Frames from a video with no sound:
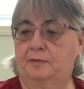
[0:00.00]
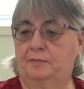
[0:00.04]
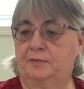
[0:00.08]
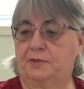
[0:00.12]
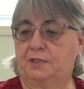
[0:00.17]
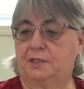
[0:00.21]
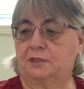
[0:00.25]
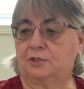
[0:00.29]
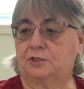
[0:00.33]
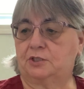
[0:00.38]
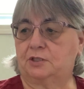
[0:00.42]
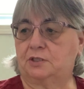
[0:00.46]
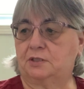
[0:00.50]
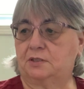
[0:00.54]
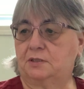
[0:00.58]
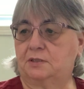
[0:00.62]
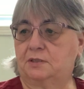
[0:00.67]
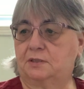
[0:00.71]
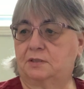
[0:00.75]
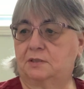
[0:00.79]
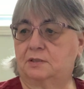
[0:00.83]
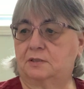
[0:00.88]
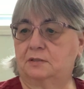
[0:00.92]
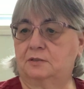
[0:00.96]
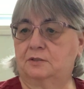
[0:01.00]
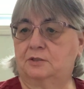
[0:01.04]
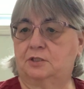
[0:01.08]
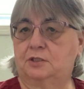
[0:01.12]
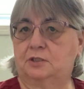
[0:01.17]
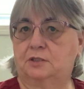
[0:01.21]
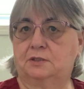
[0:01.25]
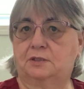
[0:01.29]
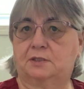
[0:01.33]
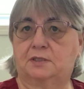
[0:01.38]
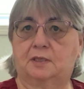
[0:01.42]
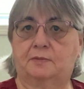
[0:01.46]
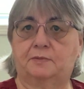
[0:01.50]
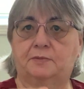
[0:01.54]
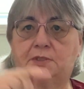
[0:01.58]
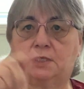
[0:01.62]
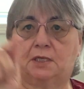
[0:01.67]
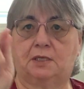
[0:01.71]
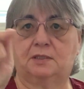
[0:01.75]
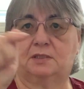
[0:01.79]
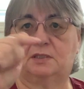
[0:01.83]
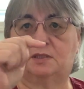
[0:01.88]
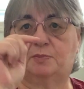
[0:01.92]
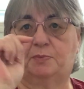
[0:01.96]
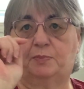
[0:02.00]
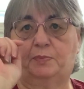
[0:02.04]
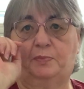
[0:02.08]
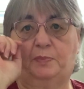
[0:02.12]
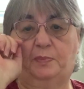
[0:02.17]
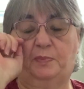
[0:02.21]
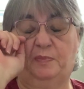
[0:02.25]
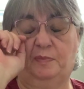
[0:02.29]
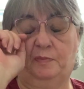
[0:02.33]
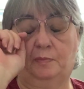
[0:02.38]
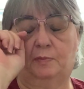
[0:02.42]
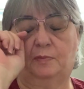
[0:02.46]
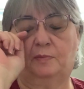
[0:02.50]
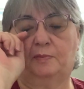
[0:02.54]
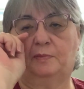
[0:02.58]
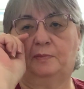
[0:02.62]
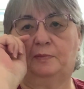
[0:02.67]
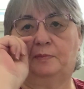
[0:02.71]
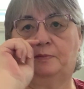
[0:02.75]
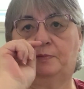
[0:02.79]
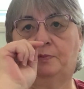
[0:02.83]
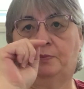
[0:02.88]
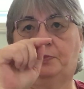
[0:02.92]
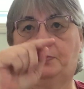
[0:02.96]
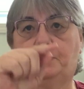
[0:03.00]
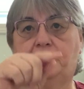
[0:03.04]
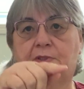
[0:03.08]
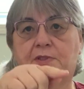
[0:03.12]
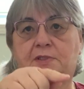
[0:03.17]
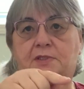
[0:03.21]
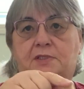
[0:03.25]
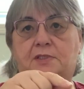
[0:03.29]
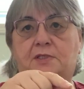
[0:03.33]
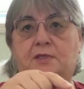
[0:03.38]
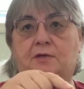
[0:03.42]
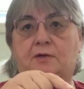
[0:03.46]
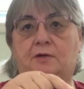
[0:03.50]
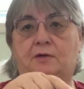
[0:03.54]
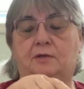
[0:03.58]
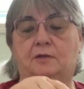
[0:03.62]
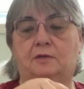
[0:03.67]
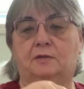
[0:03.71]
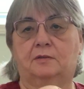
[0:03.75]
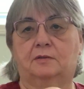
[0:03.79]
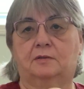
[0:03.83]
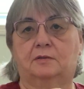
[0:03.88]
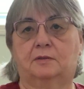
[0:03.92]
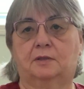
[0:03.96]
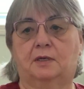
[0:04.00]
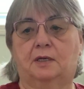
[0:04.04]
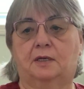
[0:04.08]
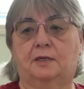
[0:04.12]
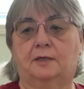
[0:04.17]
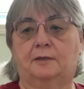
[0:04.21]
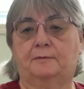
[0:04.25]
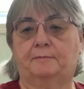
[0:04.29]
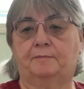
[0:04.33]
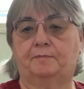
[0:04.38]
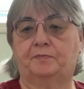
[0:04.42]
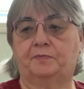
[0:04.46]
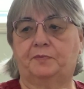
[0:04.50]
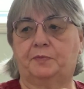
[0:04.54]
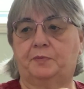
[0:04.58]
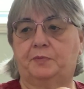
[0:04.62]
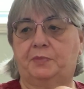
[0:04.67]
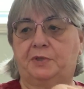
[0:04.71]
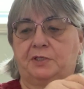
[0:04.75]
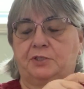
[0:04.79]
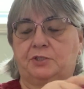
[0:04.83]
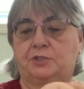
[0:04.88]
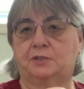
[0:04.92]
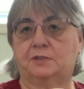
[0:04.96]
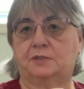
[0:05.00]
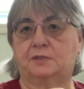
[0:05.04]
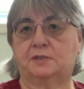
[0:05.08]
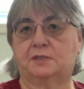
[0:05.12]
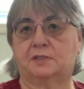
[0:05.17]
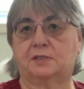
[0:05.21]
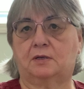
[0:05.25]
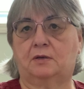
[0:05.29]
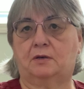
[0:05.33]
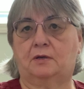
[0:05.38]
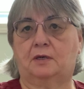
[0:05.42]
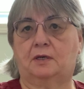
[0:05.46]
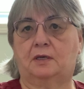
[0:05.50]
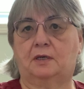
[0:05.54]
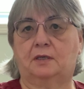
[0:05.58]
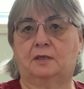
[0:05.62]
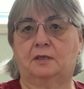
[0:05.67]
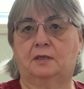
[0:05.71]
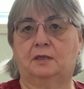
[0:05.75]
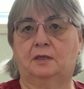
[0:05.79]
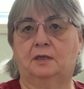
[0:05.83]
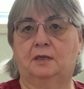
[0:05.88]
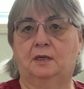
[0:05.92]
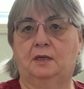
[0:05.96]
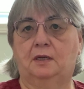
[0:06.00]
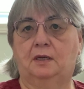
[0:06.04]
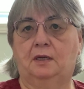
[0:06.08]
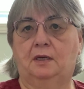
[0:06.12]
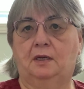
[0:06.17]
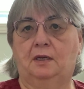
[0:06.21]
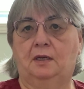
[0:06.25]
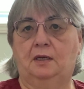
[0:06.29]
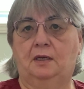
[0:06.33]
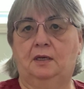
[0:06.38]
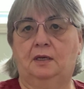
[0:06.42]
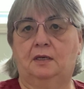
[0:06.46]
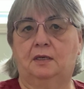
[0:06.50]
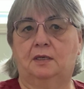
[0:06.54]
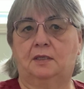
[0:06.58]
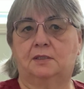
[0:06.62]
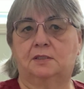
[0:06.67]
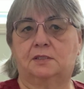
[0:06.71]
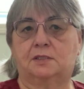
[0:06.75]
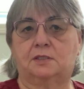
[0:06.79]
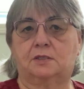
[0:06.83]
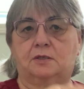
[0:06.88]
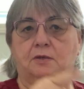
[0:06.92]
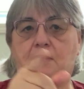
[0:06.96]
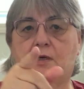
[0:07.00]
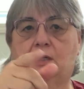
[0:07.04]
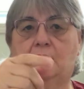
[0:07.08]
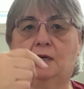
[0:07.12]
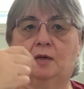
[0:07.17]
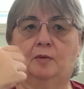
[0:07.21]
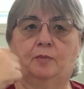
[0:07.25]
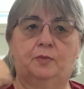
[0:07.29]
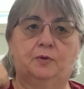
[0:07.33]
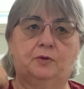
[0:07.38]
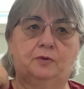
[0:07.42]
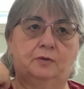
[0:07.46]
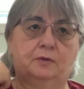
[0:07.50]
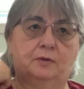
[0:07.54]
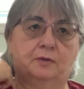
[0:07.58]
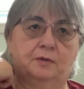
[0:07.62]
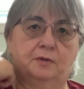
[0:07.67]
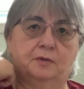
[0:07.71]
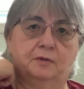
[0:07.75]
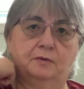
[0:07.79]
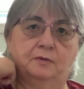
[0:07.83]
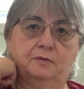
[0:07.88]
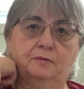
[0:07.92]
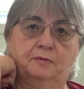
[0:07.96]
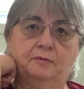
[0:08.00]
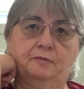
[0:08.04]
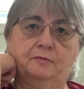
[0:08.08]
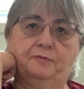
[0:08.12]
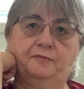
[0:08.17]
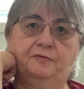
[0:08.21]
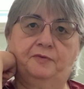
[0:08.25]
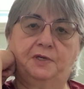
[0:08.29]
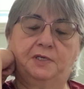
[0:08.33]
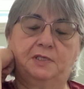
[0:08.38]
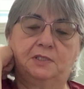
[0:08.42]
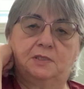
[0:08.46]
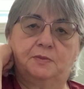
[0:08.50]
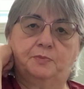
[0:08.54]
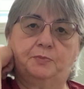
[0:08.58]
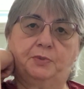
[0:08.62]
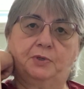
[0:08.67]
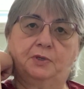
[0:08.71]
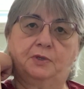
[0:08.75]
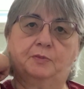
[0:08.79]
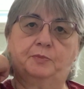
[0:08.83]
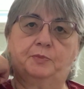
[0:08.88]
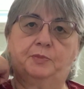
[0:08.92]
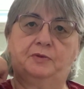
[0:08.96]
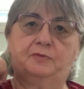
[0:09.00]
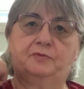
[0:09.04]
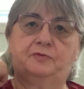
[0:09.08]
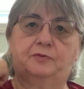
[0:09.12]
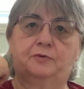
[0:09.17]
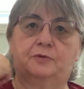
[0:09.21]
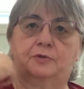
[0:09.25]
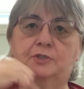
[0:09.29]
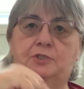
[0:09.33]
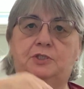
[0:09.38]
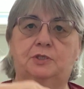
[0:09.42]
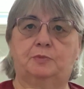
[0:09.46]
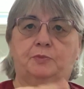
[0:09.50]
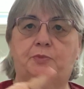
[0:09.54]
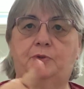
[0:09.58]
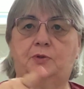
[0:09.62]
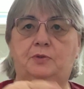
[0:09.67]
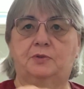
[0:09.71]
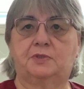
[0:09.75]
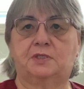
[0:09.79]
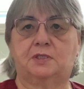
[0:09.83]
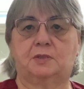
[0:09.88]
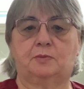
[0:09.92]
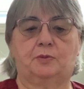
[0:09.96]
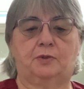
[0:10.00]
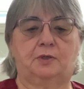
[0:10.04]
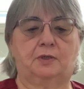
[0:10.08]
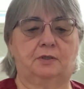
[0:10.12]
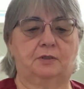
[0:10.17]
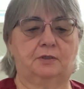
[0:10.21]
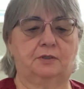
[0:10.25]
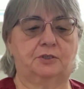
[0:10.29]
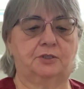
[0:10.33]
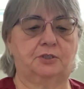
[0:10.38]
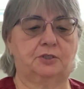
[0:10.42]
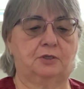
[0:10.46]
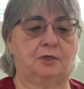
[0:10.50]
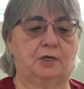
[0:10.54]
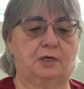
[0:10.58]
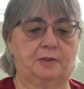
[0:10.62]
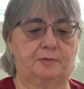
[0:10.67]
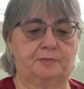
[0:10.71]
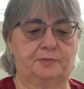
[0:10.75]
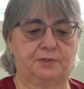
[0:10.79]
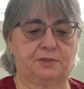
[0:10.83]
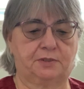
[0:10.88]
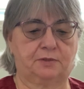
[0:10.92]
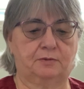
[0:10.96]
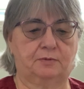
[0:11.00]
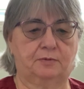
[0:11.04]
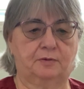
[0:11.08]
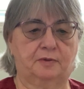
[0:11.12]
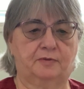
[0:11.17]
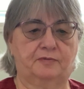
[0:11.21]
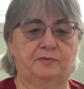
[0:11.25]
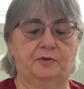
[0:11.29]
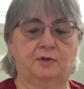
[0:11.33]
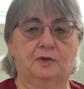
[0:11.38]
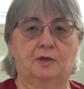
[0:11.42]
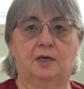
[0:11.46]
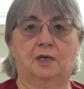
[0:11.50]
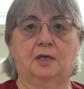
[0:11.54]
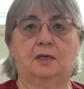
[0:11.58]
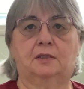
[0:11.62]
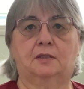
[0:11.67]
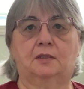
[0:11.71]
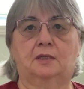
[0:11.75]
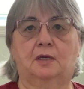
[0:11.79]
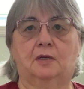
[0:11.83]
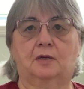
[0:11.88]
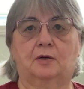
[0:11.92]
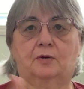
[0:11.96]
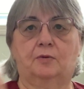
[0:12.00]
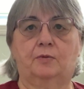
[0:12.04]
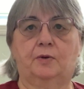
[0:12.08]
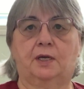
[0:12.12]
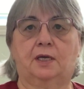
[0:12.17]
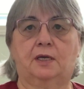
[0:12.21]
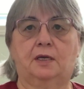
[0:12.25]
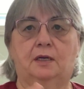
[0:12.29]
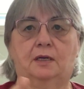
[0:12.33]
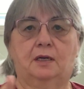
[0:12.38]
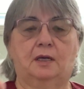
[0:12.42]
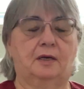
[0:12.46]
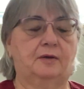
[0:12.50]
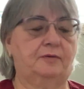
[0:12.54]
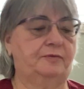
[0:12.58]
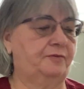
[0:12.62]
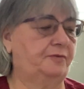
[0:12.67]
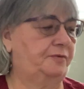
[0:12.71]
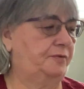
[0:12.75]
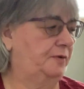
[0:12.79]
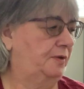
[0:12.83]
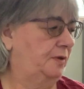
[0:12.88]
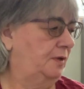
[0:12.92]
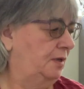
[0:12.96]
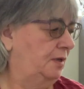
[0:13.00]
that she sometimes puts her pictures on Instagram or Facebook before she posts them on her shop. So if you can get there quick enough